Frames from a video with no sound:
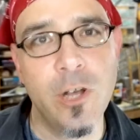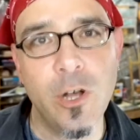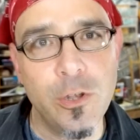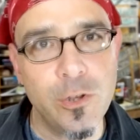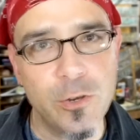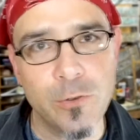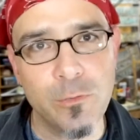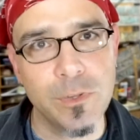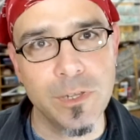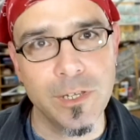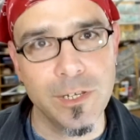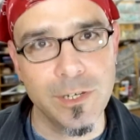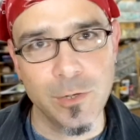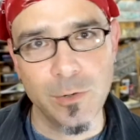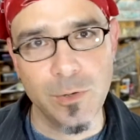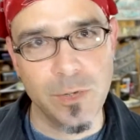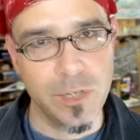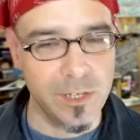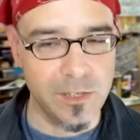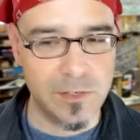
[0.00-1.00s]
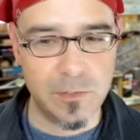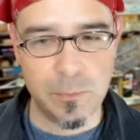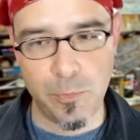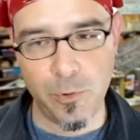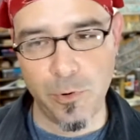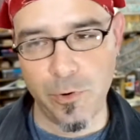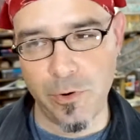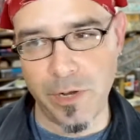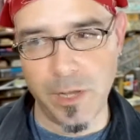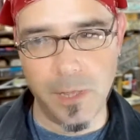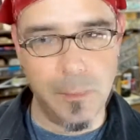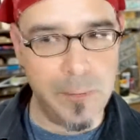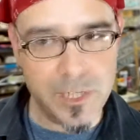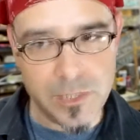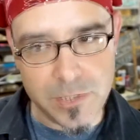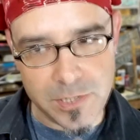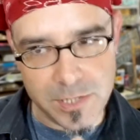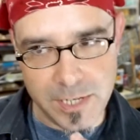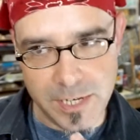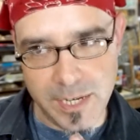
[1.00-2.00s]
all you're really doing is pouring a
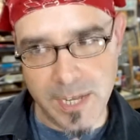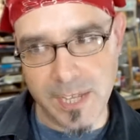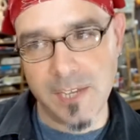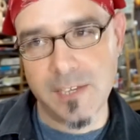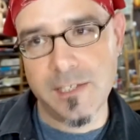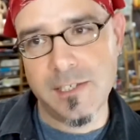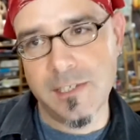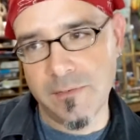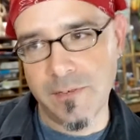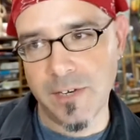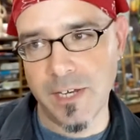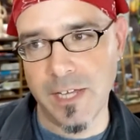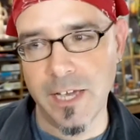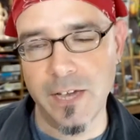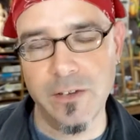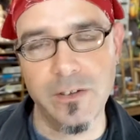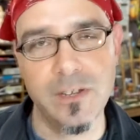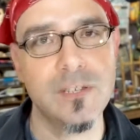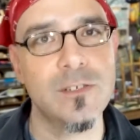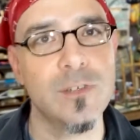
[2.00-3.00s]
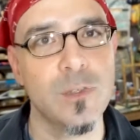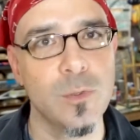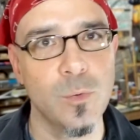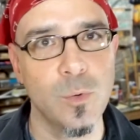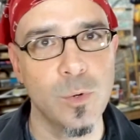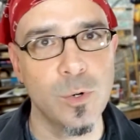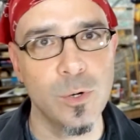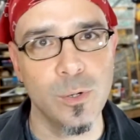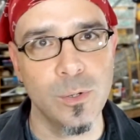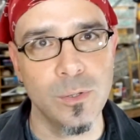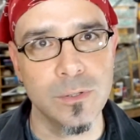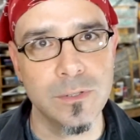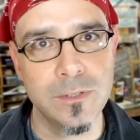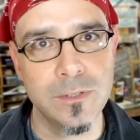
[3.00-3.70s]
bunch of negativity out into the world.